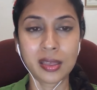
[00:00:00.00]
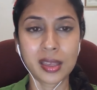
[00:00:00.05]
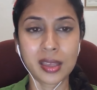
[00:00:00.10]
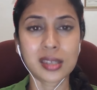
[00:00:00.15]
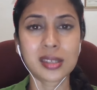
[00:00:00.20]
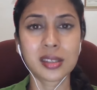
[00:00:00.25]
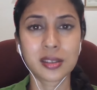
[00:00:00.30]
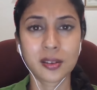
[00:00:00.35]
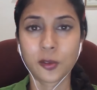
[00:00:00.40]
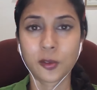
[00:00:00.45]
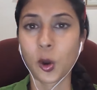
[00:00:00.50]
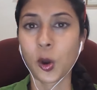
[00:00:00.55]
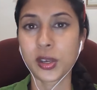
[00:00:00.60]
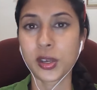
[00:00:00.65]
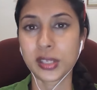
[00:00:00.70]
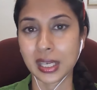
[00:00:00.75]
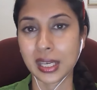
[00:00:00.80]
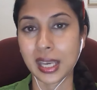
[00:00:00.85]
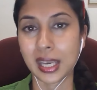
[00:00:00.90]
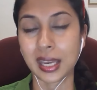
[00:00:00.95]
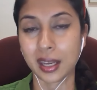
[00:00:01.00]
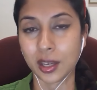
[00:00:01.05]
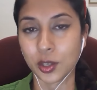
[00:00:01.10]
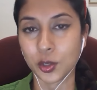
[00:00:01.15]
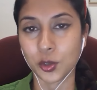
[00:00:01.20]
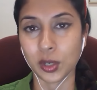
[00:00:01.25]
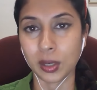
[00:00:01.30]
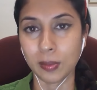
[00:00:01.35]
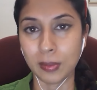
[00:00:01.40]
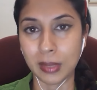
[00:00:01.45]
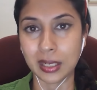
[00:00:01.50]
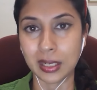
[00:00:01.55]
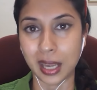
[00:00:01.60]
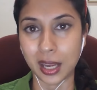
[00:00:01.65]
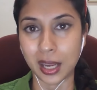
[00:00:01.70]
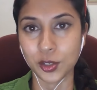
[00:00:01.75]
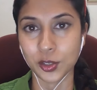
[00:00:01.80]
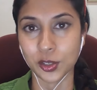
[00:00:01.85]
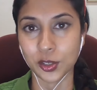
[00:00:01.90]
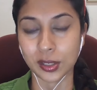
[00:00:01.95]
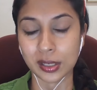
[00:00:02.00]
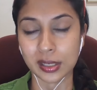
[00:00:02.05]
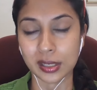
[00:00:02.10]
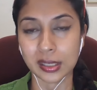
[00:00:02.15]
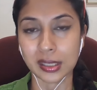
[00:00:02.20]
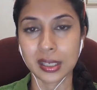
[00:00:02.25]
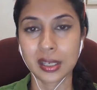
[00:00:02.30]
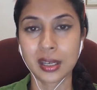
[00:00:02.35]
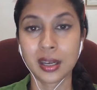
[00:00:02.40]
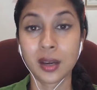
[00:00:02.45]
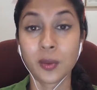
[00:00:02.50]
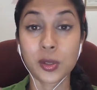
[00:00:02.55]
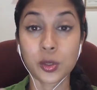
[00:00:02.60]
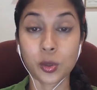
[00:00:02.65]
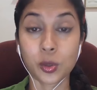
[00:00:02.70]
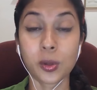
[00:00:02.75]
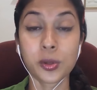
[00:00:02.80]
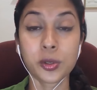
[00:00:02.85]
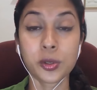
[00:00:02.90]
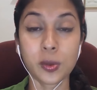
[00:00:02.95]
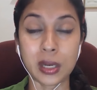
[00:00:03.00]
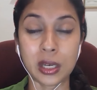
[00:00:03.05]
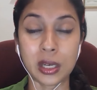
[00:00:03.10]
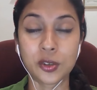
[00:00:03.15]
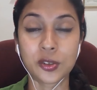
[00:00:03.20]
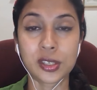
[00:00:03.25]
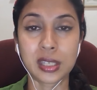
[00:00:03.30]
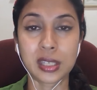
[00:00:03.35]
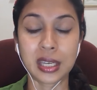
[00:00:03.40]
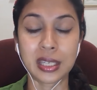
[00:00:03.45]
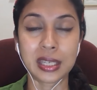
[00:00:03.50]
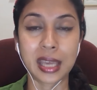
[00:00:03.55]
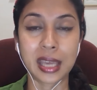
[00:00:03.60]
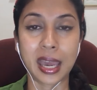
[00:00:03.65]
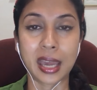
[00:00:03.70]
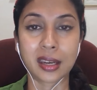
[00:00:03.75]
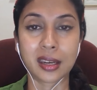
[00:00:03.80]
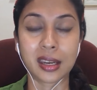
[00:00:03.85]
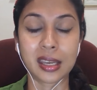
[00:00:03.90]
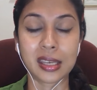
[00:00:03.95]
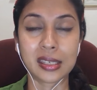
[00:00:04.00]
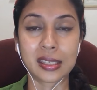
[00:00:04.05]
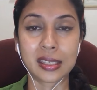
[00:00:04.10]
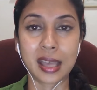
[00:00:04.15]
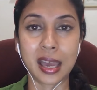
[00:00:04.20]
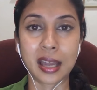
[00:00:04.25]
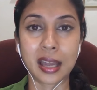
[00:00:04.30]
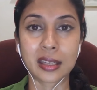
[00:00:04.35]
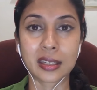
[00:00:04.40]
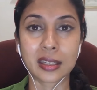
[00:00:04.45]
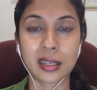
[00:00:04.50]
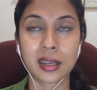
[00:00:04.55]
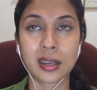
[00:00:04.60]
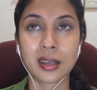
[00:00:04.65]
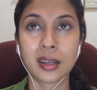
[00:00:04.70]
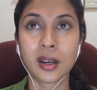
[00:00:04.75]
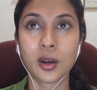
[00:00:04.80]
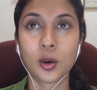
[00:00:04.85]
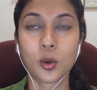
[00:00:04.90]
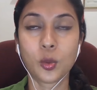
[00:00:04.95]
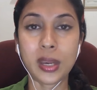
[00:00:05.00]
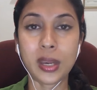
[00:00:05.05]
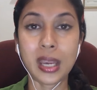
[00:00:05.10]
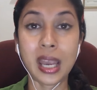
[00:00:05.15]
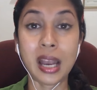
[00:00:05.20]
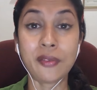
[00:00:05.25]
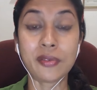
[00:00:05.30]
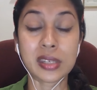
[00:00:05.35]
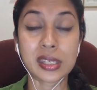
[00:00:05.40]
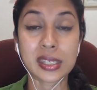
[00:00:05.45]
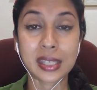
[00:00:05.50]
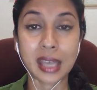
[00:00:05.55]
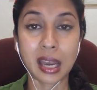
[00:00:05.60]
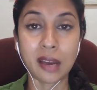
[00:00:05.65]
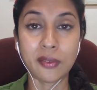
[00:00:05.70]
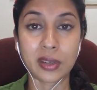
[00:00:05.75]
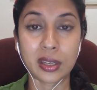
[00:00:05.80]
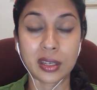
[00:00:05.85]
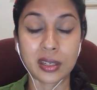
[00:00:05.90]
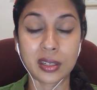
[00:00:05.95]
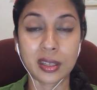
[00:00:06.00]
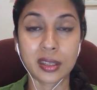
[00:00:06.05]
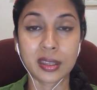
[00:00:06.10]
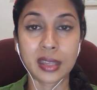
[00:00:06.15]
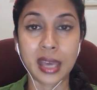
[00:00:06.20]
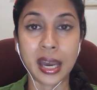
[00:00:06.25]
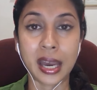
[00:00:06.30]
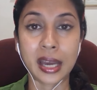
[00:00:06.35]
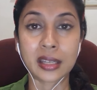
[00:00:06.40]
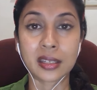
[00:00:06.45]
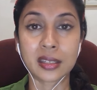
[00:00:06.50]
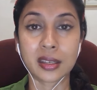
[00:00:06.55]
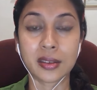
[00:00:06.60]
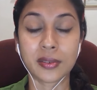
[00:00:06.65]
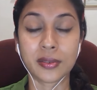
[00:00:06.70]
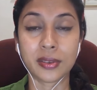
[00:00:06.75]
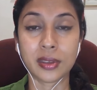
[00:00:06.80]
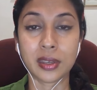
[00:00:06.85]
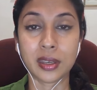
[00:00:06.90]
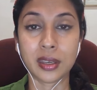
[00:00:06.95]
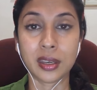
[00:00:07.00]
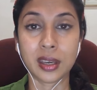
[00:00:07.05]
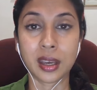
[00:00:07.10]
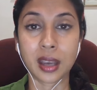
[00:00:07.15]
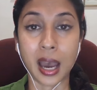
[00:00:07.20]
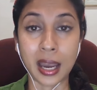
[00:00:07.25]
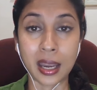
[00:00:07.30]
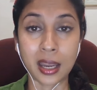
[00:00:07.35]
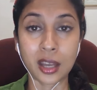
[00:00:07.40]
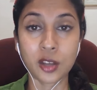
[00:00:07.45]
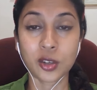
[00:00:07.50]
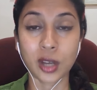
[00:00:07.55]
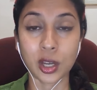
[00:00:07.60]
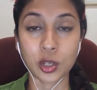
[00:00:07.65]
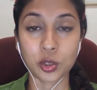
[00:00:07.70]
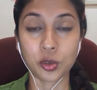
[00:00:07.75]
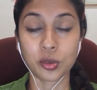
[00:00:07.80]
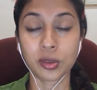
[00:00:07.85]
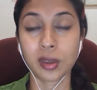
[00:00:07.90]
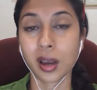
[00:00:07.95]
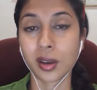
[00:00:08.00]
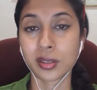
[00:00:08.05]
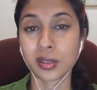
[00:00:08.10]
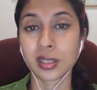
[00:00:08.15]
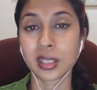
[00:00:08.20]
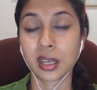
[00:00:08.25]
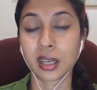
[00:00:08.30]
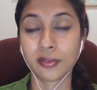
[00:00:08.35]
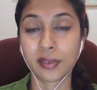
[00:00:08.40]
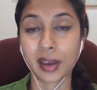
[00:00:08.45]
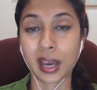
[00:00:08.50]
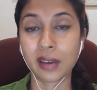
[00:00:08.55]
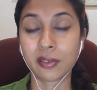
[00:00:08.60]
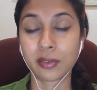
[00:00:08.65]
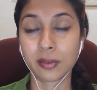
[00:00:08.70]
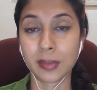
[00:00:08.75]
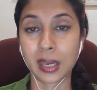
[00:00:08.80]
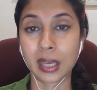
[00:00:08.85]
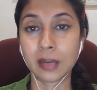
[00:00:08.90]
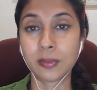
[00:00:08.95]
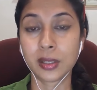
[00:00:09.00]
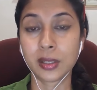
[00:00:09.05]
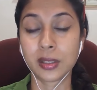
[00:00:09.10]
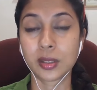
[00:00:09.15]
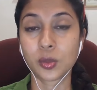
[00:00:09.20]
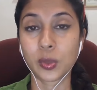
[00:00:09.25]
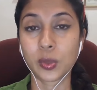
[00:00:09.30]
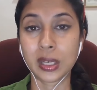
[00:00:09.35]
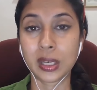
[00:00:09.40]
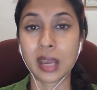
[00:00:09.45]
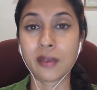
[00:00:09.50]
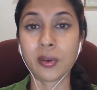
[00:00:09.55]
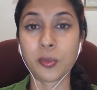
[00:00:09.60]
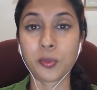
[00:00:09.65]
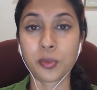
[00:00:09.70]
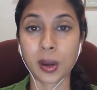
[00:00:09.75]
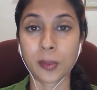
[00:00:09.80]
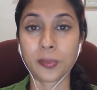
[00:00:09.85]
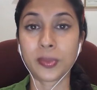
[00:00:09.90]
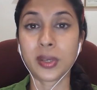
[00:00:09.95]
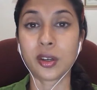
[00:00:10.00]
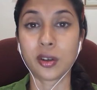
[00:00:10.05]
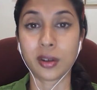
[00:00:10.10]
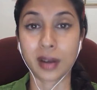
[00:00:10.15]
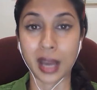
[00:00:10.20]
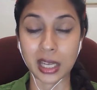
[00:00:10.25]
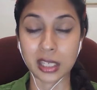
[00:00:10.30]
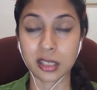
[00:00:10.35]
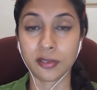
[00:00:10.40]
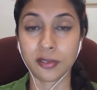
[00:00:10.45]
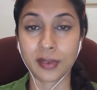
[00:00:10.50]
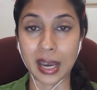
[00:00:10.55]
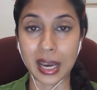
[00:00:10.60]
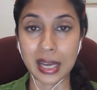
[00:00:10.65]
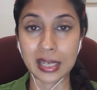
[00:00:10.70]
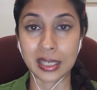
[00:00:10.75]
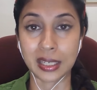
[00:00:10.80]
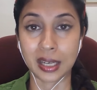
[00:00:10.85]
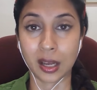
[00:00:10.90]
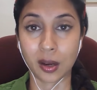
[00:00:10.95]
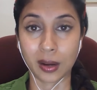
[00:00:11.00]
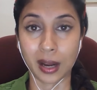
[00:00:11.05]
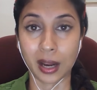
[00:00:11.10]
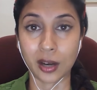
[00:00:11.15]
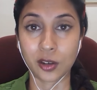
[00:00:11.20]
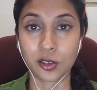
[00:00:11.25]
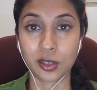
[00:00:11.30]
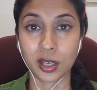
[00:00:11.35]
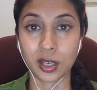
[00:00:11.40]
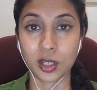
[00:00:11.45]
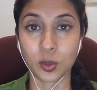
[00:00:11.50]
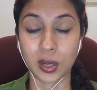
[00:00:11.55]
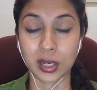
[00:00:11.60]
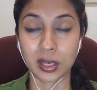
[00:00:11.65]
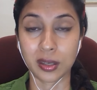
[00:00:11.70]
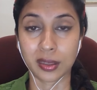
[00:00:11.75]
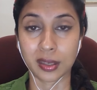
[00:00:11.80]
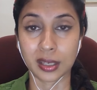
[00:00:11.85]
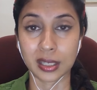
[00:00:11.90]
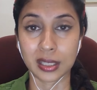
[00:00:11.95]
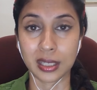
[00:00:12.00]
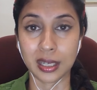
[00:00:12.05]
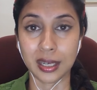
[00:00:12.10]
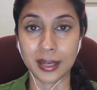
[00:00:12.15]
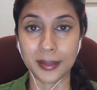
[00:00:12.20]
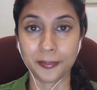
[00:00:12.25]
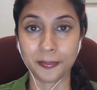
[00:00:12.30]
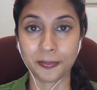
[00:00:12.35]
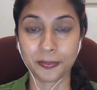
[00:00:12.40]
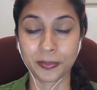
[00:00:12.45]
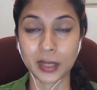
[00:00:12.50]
This is, of course, again, extremely dangerous. What's also interesting, Dan, is that we have discovered that the IHR 2005 amendments were never properly ratified in our country in 2013.